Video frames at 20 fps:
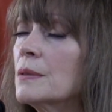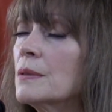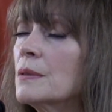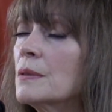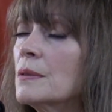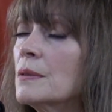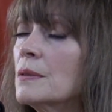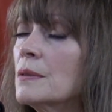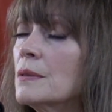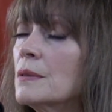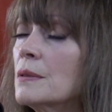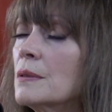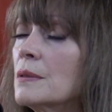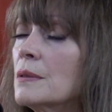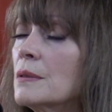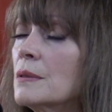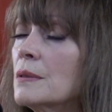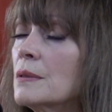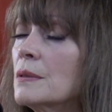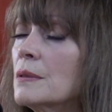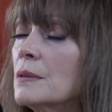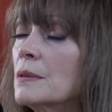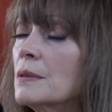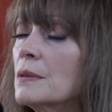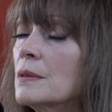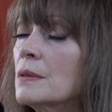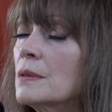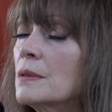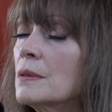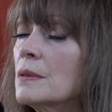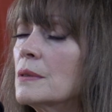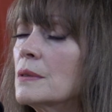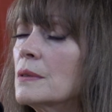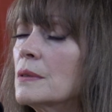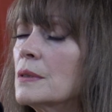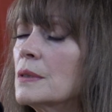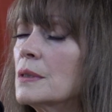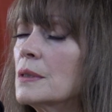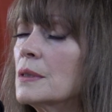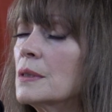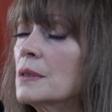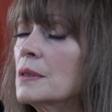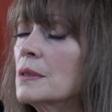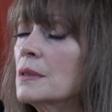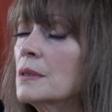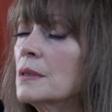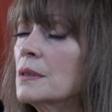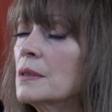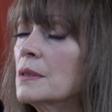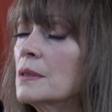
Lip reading: (no one is talking)